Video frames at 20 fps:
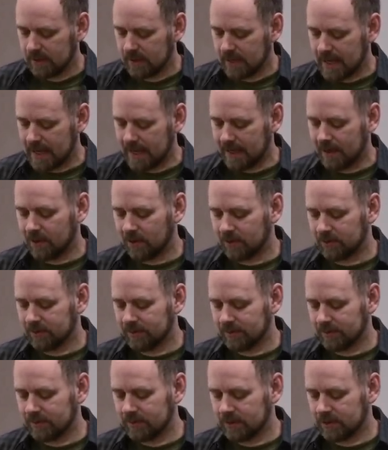how,
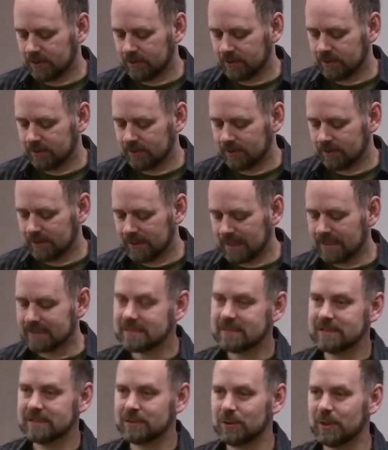you know, yes,
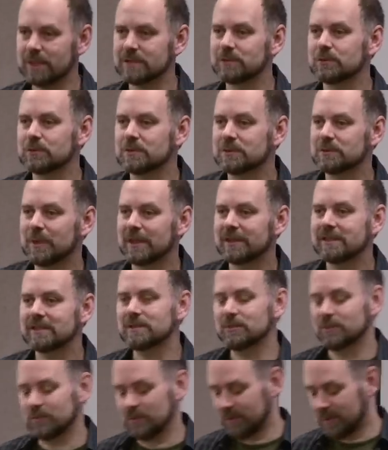these grassroots
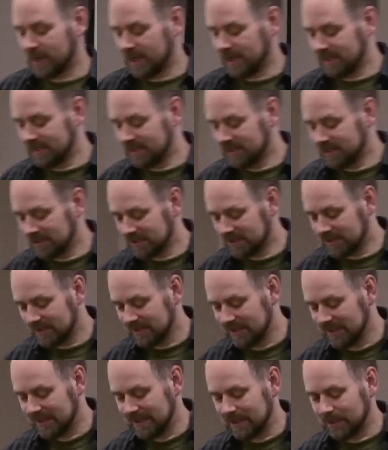methods were pioneered,
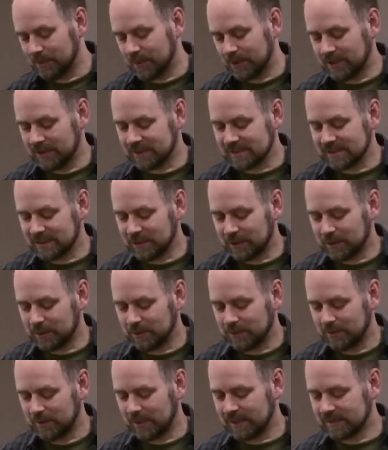but
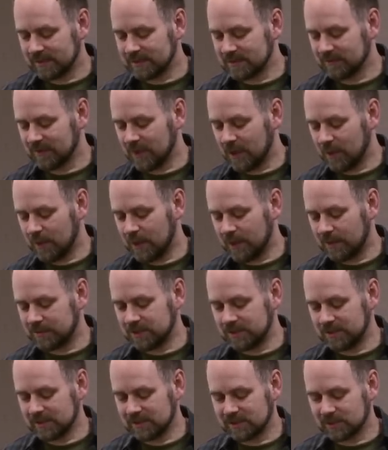also methods of
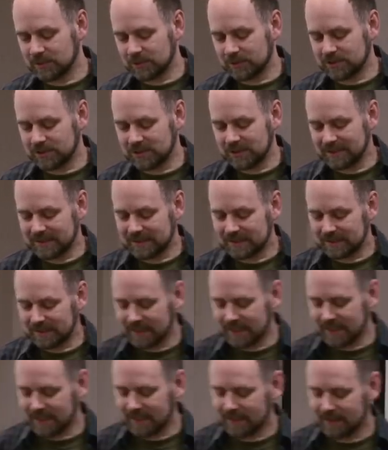co-option, distortion, and
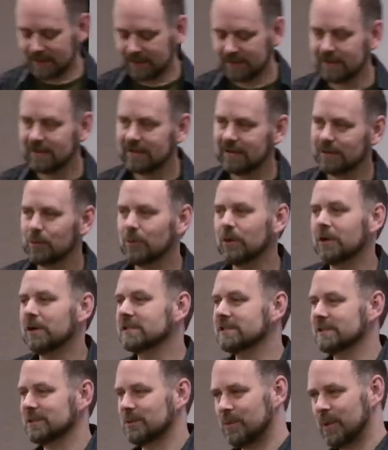delay were
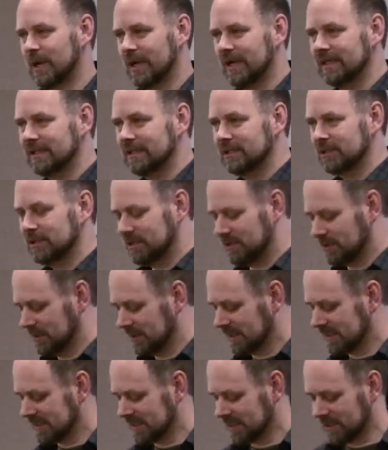also pioneered
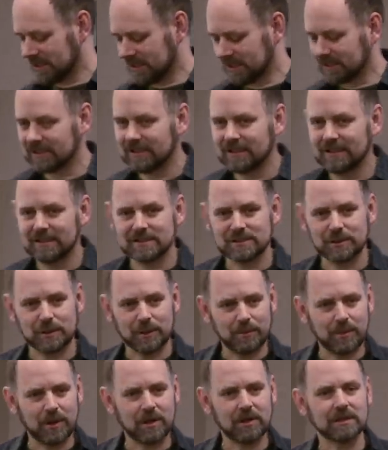during this era. So
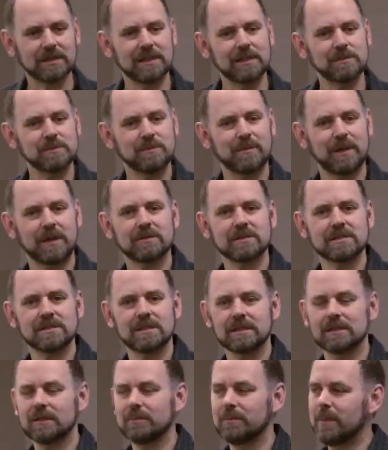the ball keeps
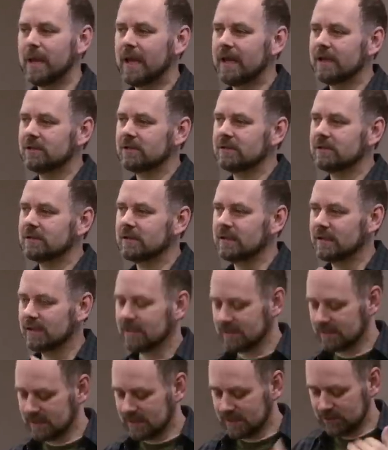bouncing, the battle
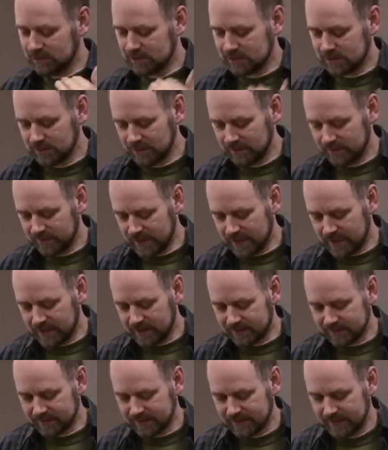continues to
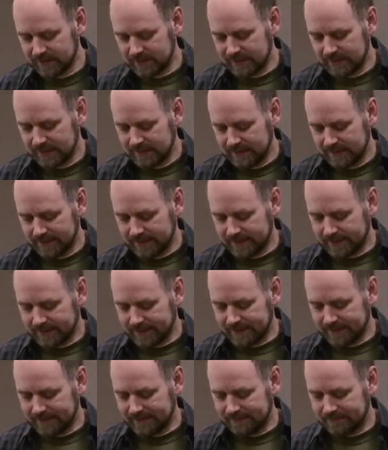evolve.
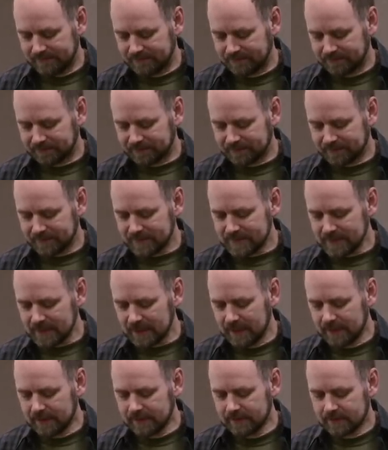
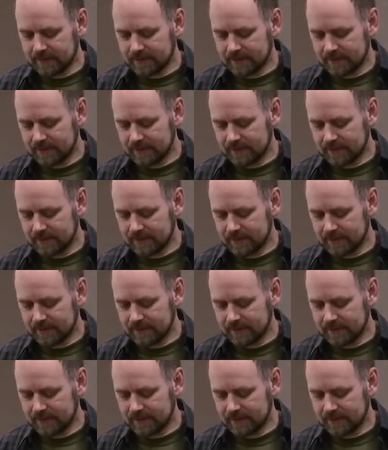And